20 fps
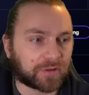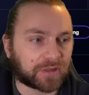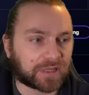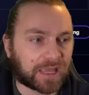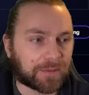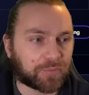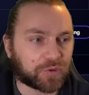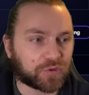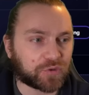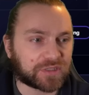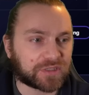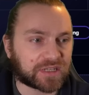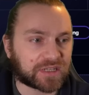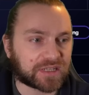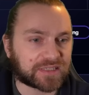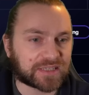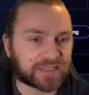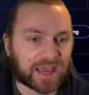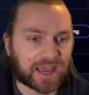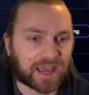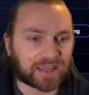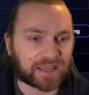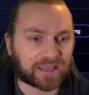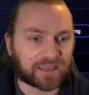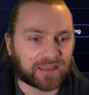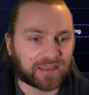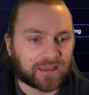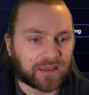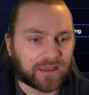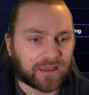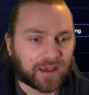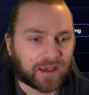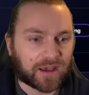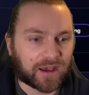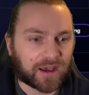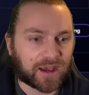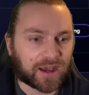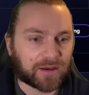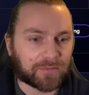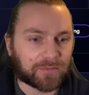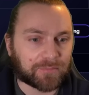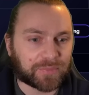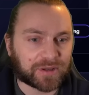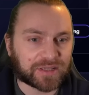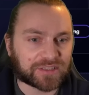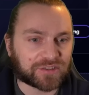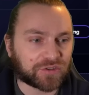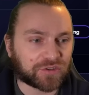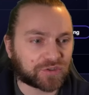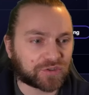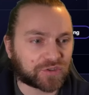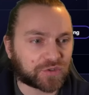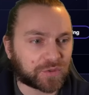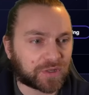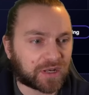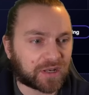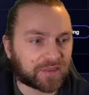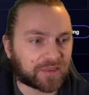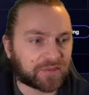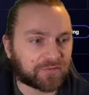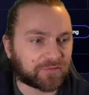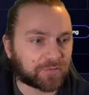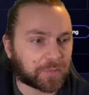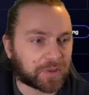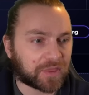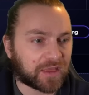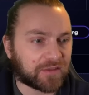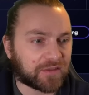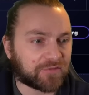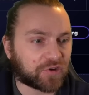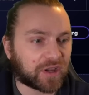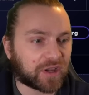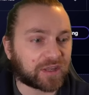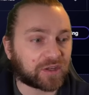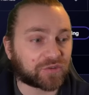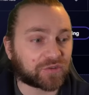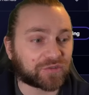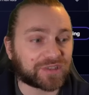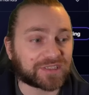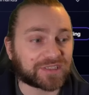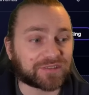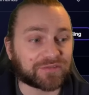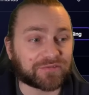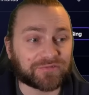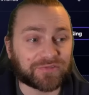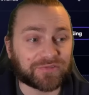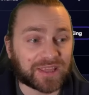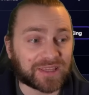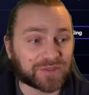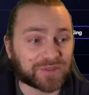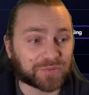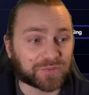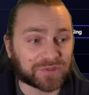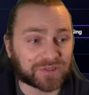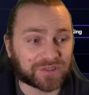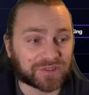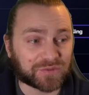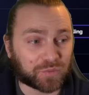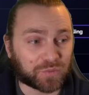Get boosted attack, um, but it's not doing anything for me. They've got increased defense, which is